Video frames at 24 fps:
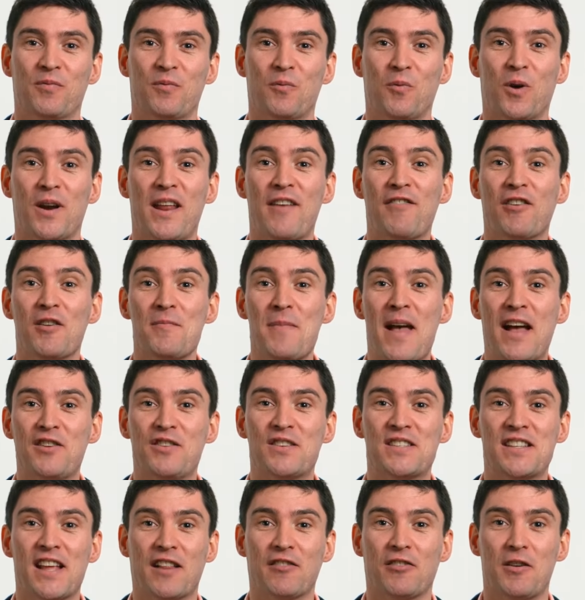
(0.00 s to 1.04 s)
Whatever amount
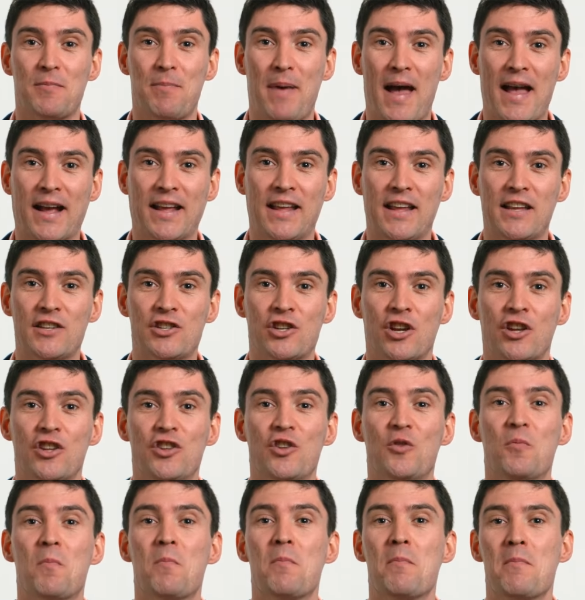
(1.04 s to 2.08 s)
you salary package,
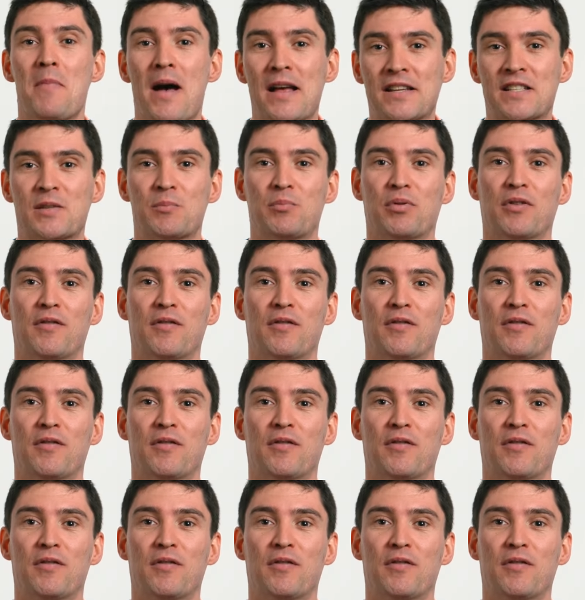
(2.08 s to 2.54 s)
you must